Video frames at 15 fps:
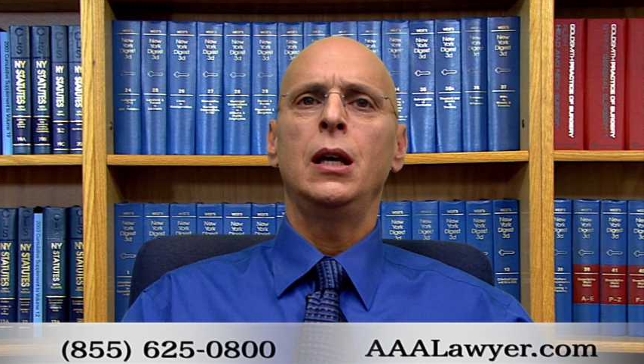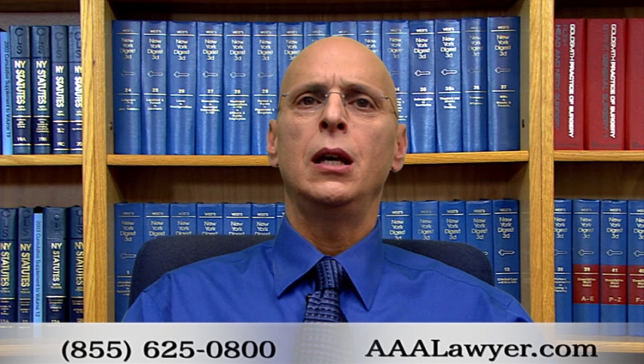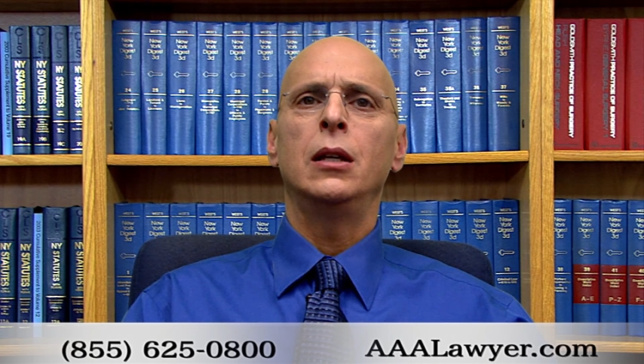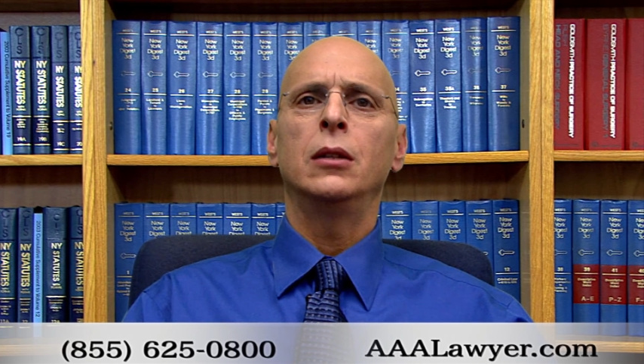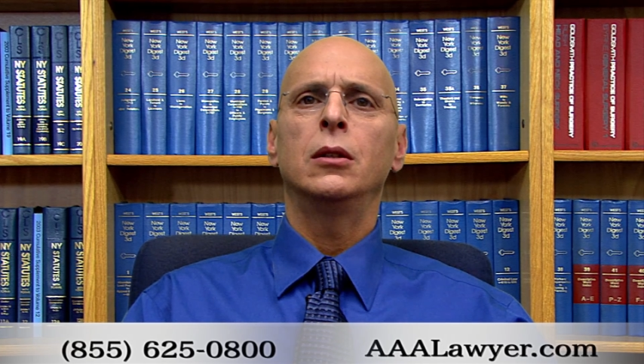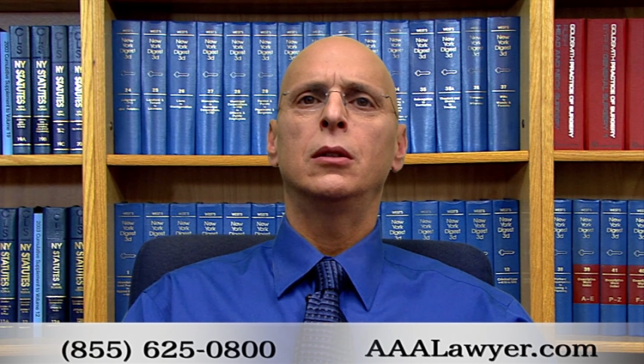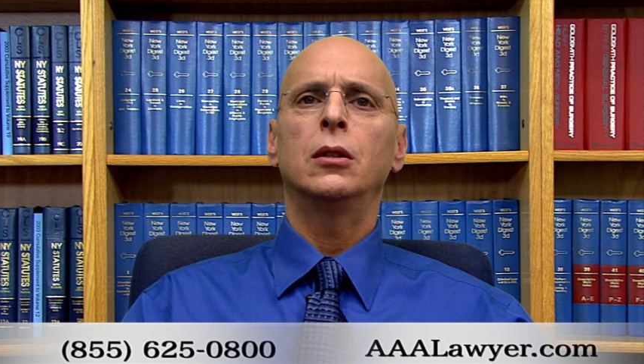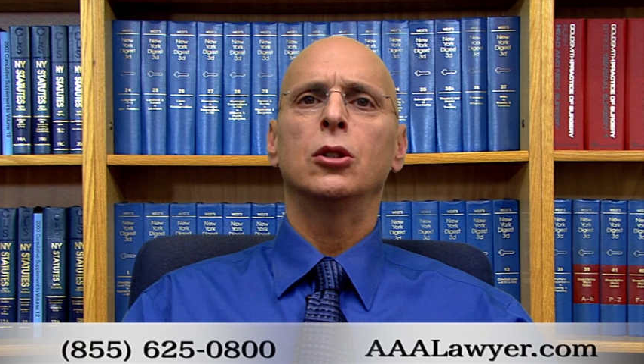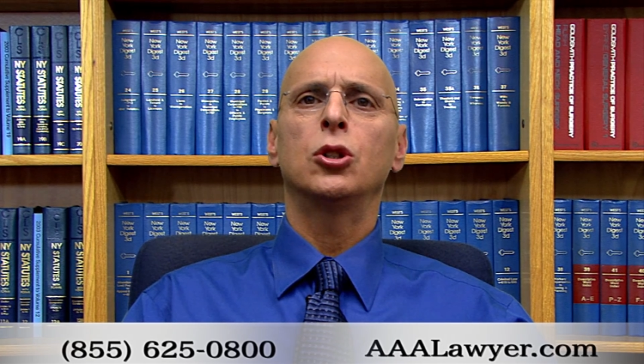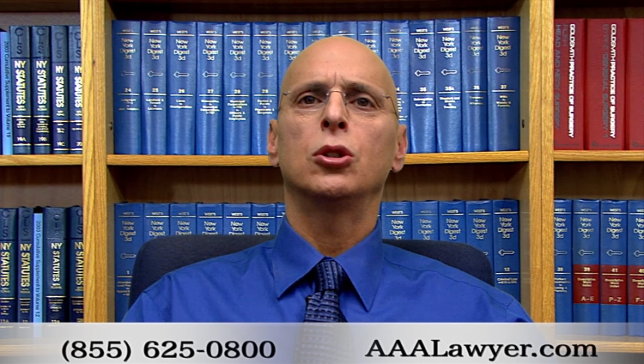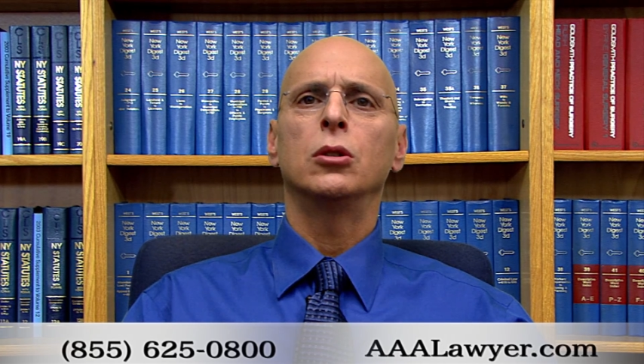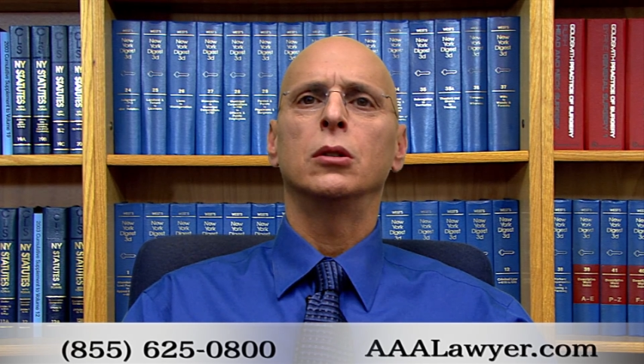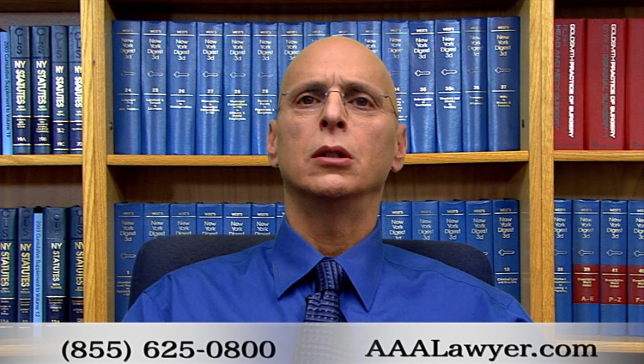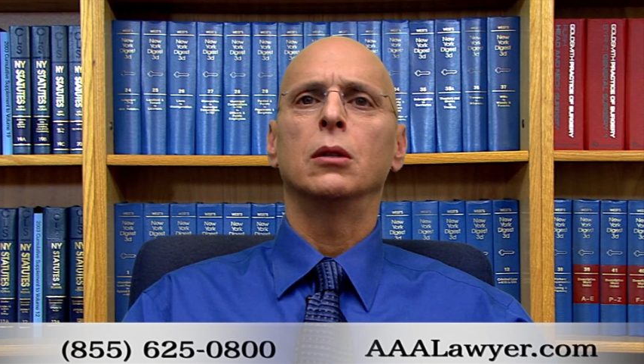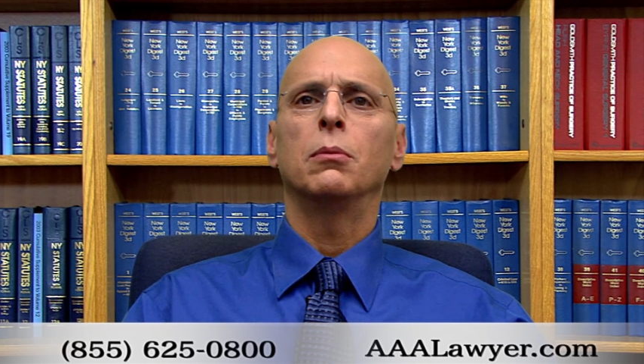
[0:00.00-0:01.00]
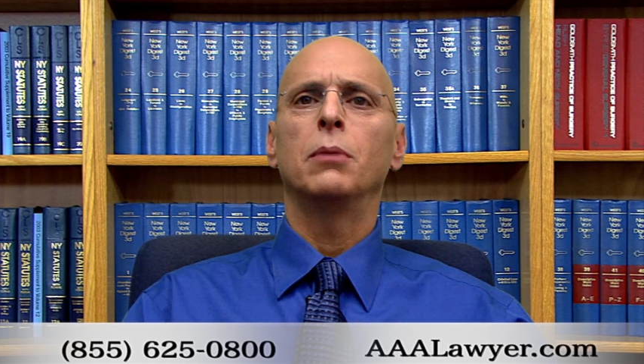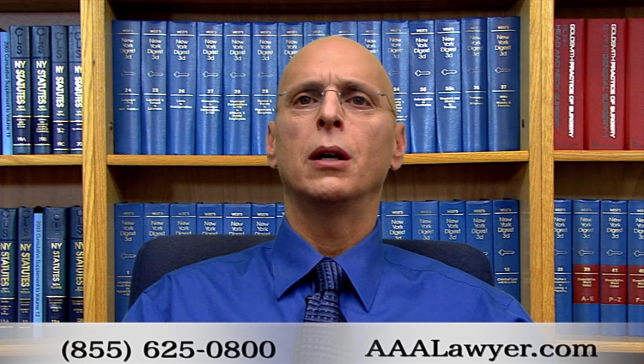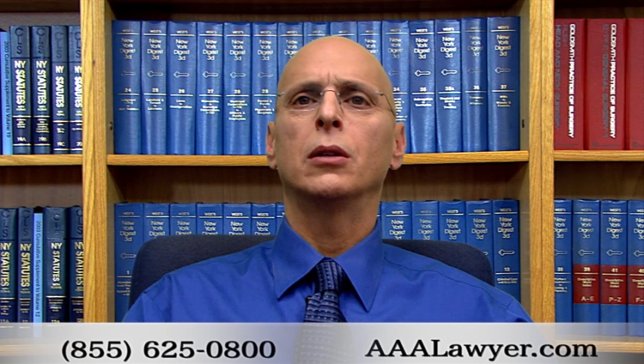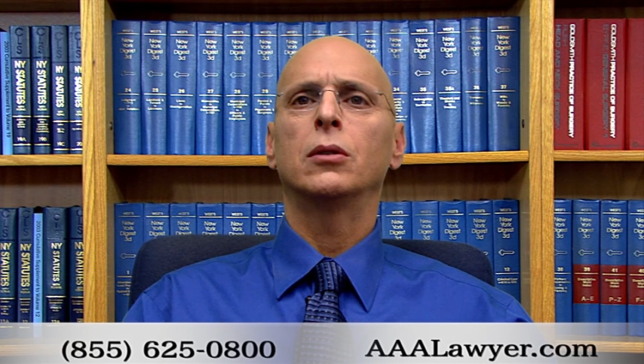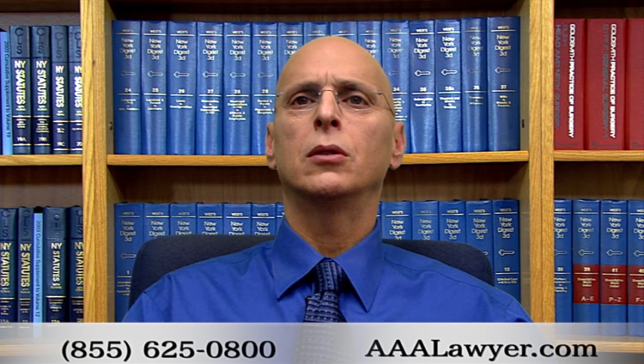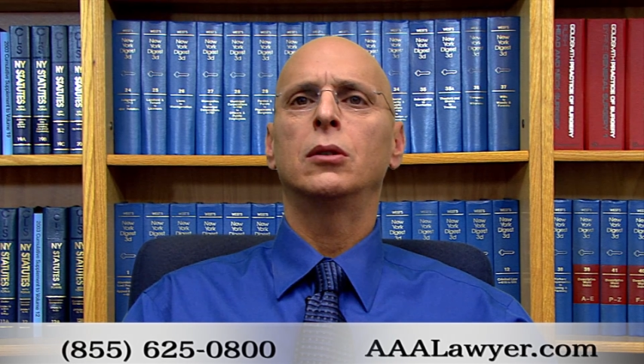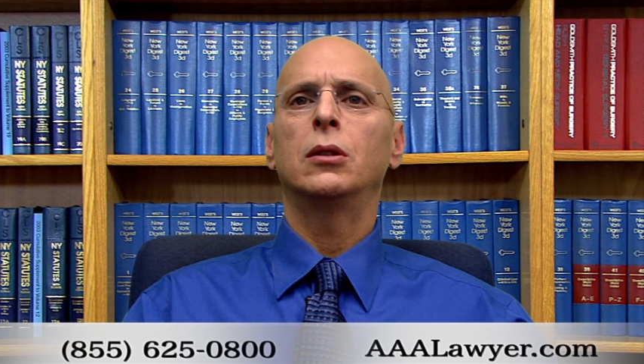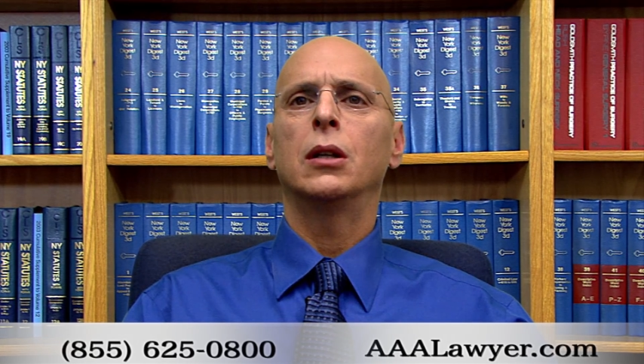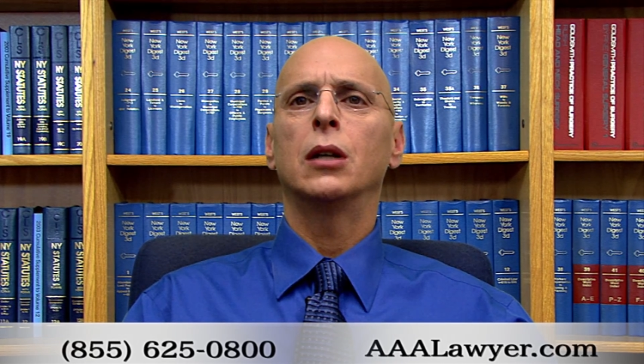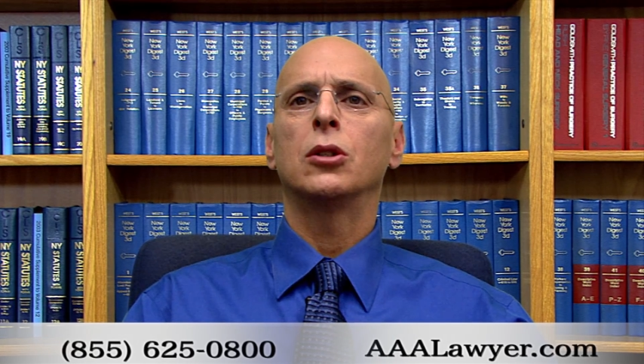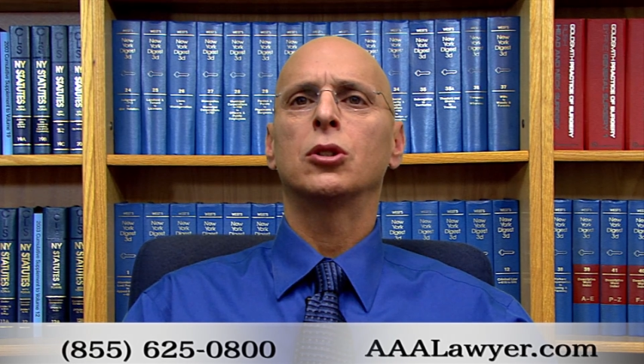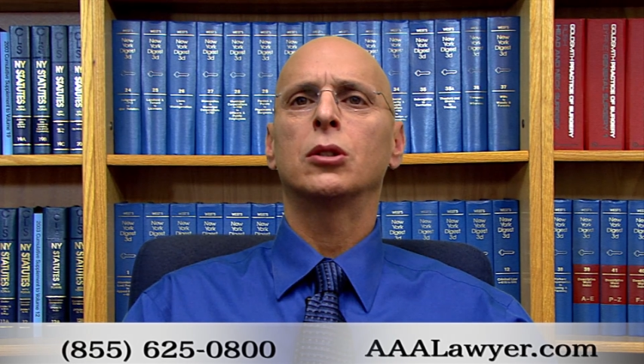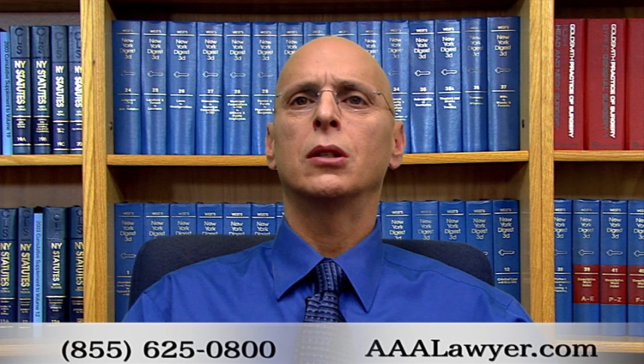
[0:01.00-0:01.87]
In addition, the amount of debts